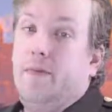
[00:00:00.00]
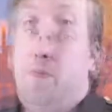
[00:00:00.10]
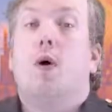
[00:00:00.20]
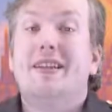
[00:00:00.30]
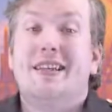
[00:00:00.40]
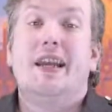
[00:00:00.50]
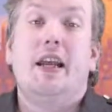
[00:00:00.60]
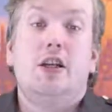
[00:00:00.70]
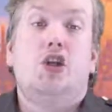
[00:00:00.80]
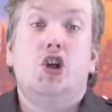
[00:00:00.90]
Once
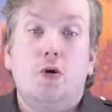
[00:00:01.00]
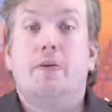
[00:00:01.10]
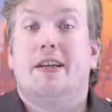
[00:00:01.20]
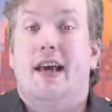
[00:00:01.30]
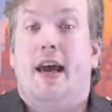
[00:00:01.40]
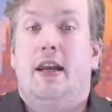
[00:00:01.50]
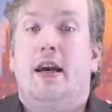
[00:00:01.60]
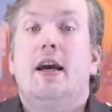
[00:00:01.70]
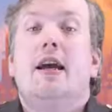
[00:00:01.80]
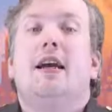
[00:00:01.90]
getting to Britannia,
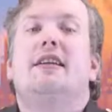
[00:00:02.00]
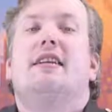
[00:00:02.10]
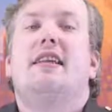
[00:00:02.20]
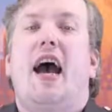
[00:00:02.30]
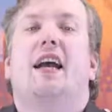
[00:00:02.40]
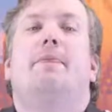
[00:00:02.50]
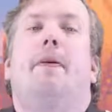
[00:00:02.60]
he is attacked